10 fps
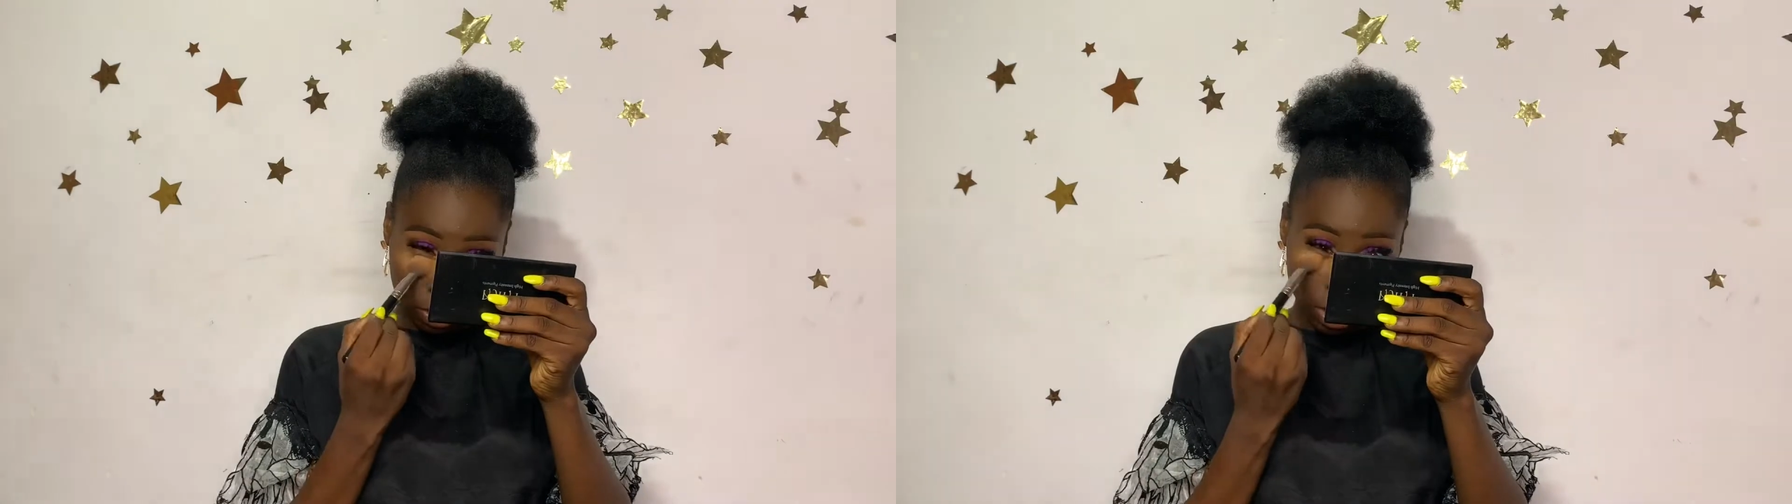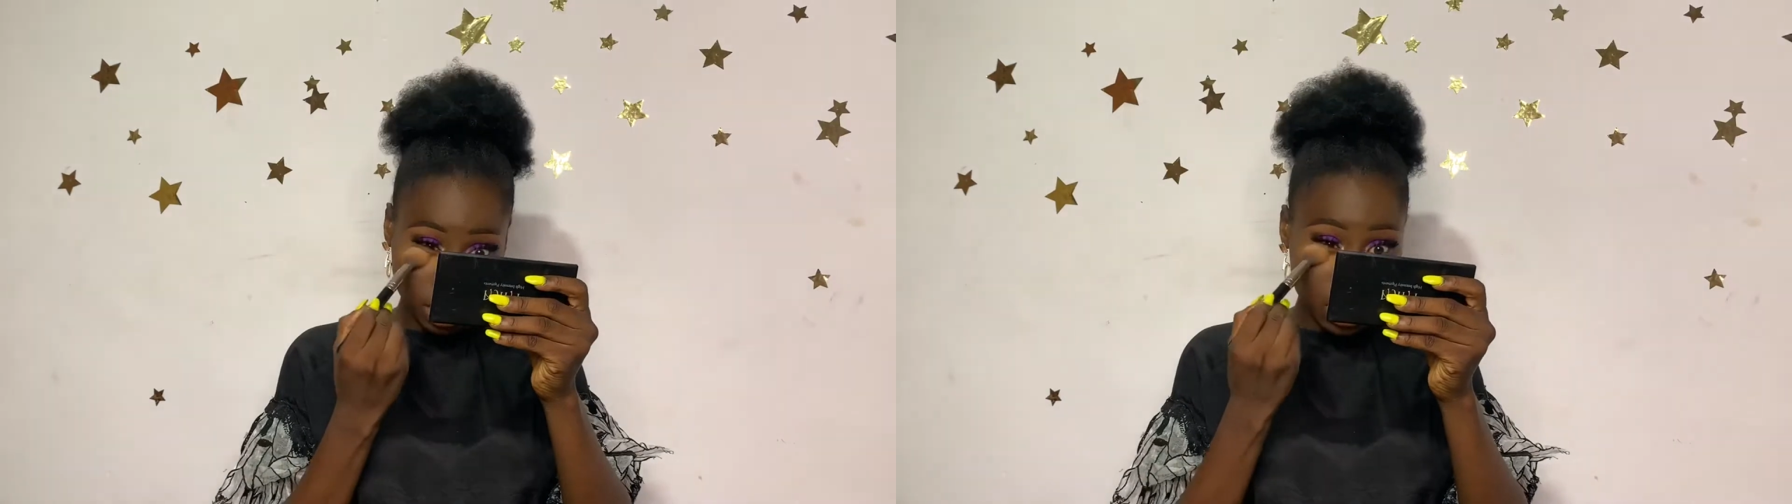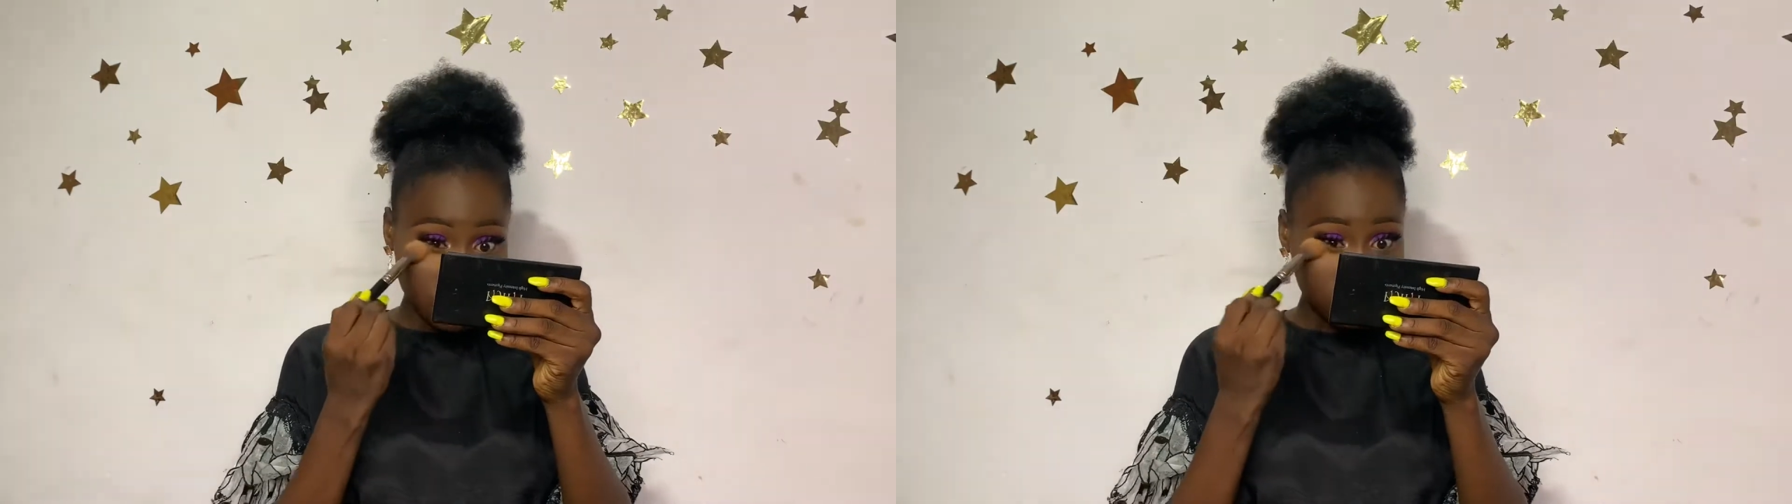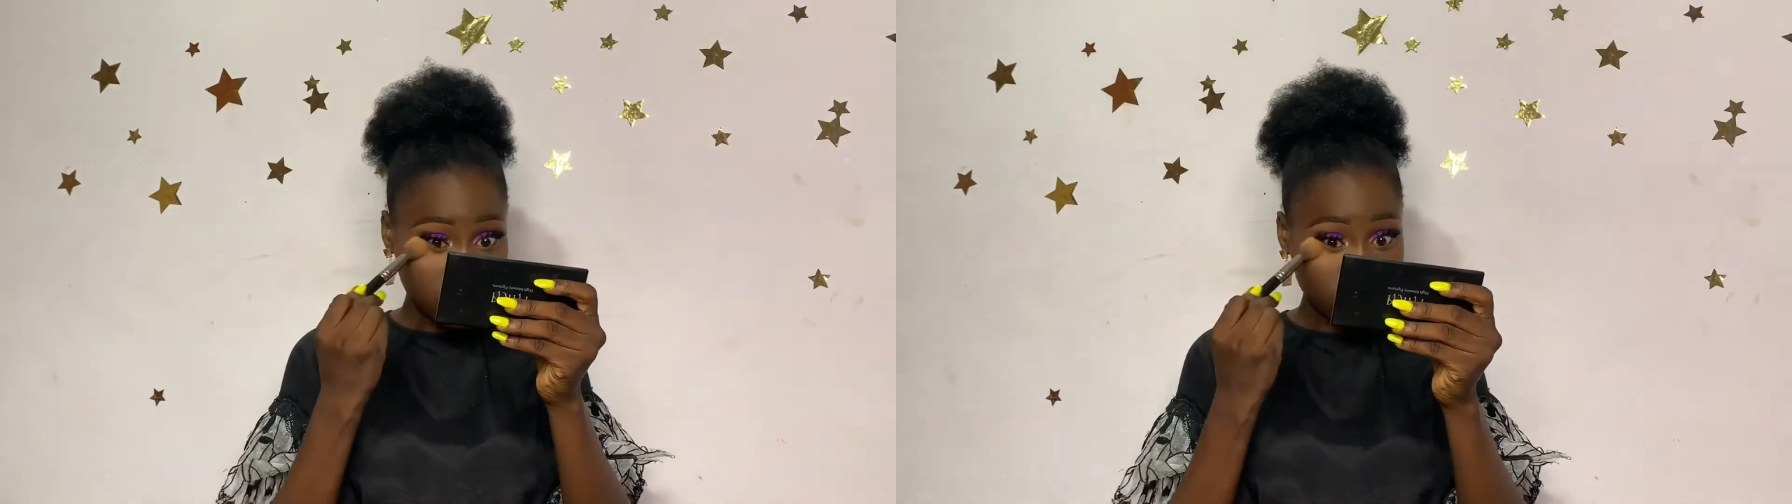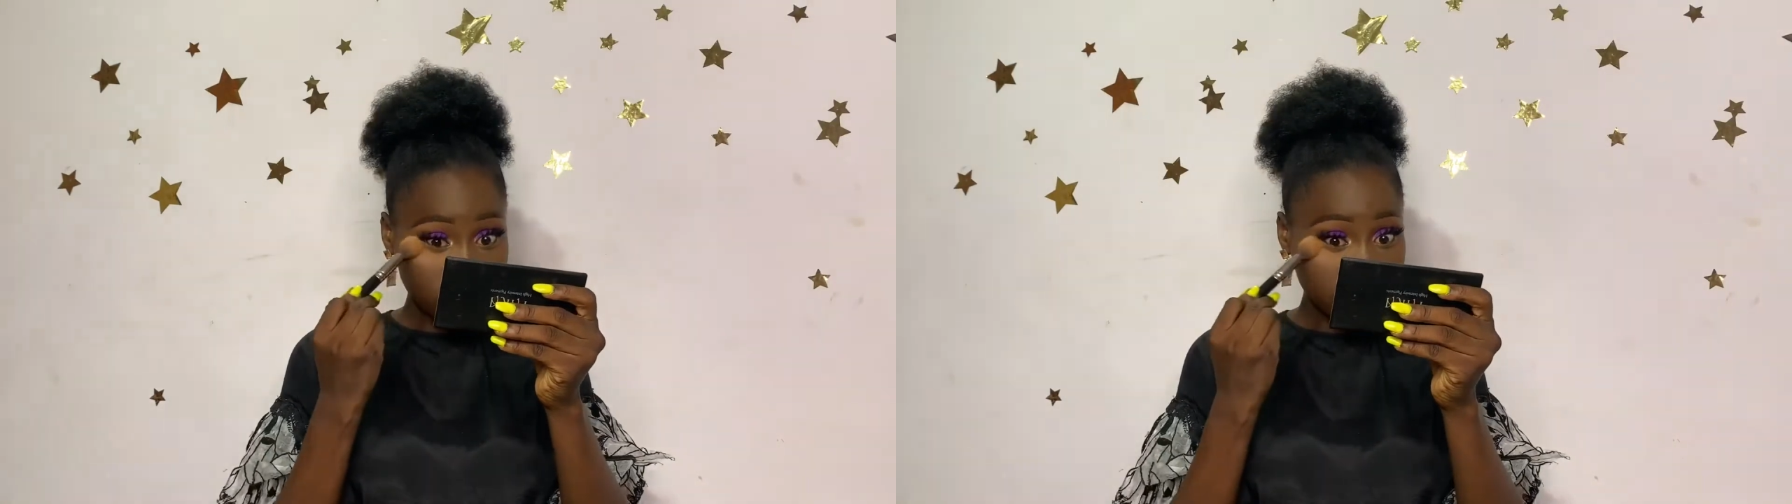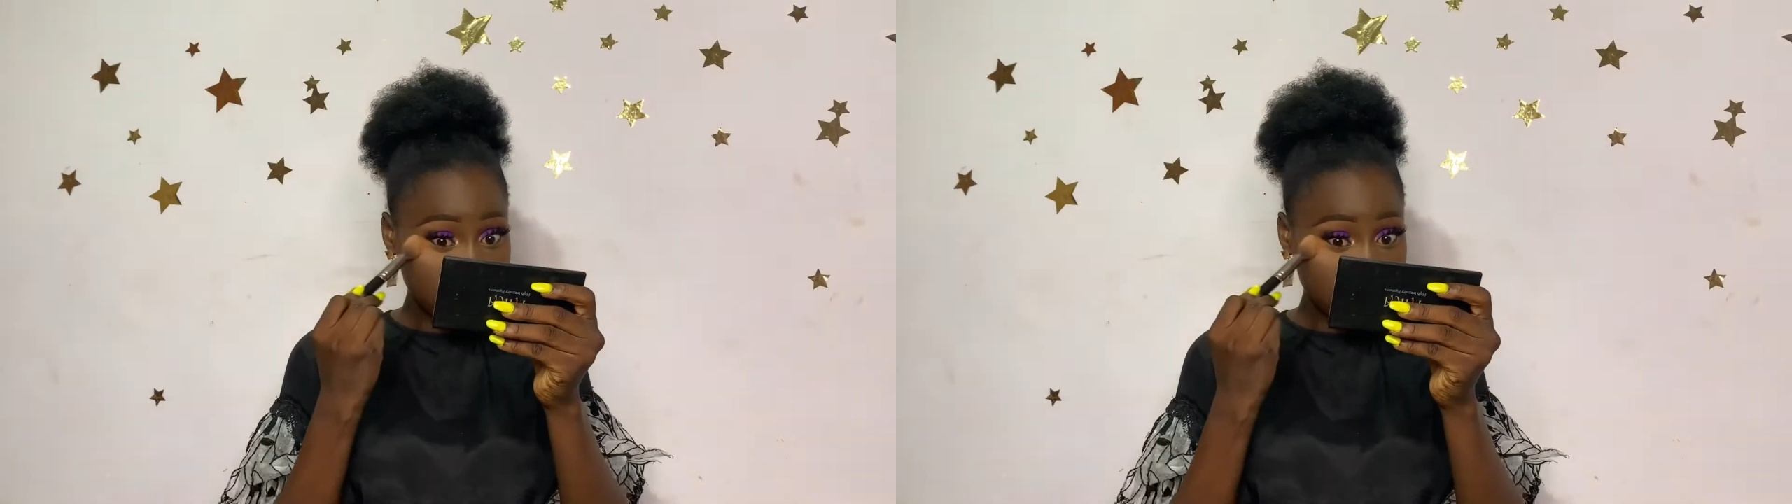they send you the most